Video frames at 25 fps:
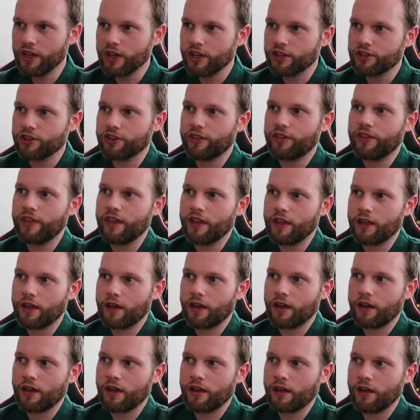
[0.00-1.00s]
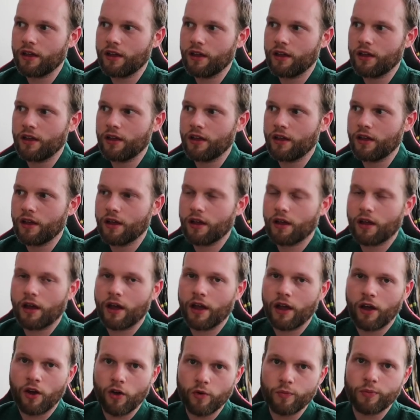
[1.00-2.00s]
So I think I I
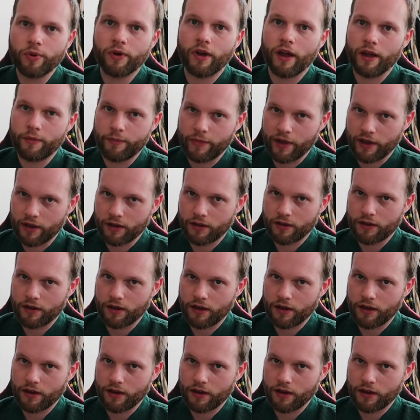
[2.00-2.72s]
hope I made